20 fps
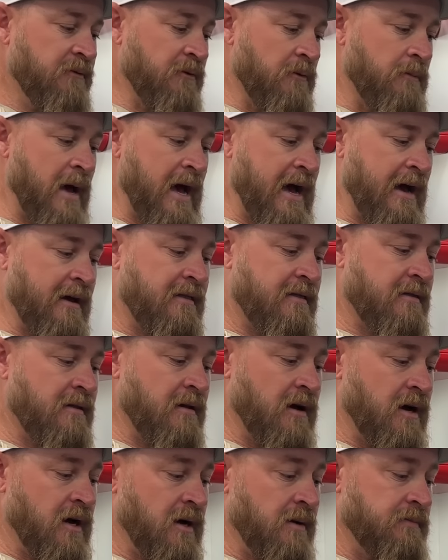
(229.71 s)
for Max,
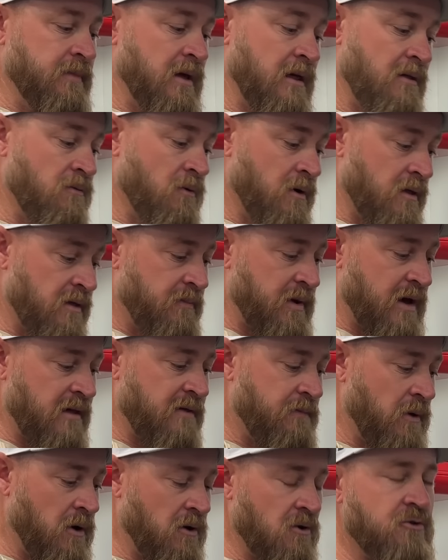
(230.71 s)
um, he's one of the
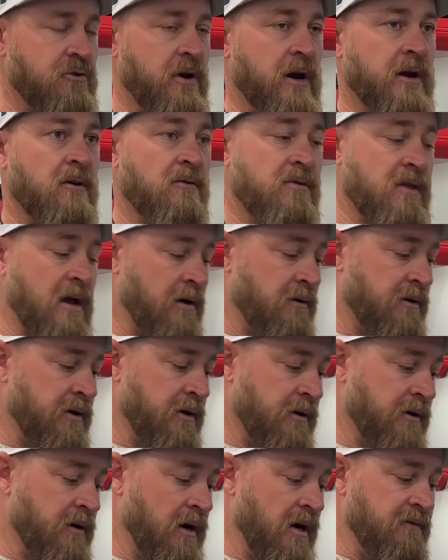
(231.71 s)
best ball strikers out
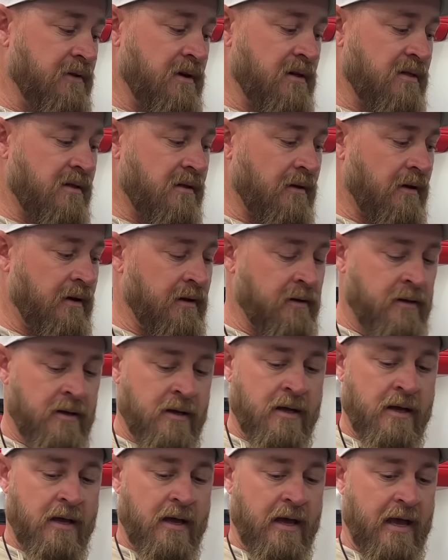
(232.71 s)
here, obviously.
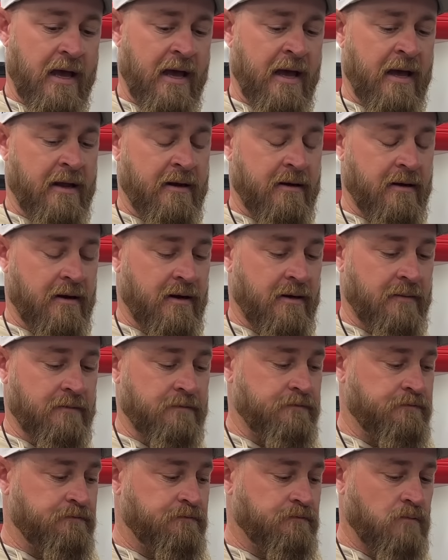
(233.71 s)
And
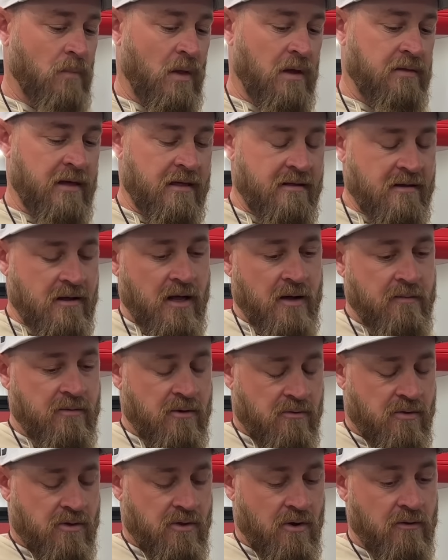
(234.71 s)
um, these clubs
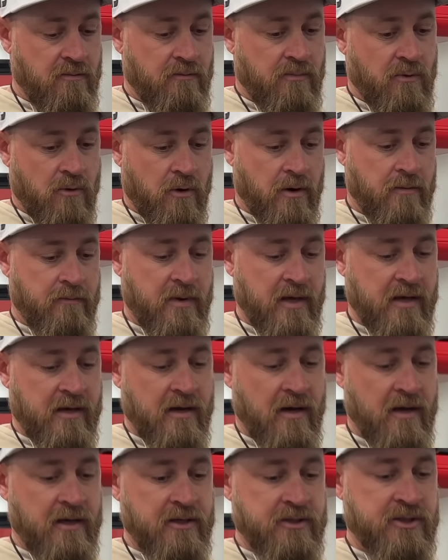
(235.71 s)
are so important
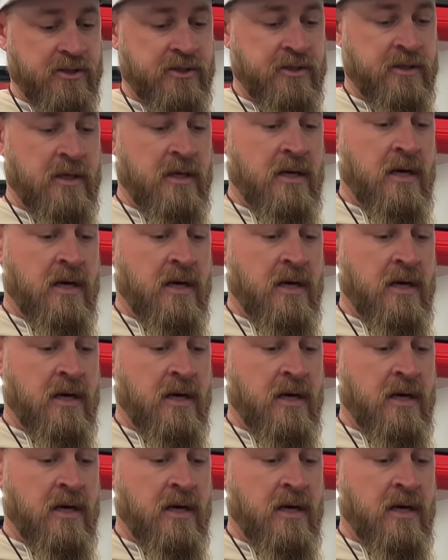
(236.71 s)
because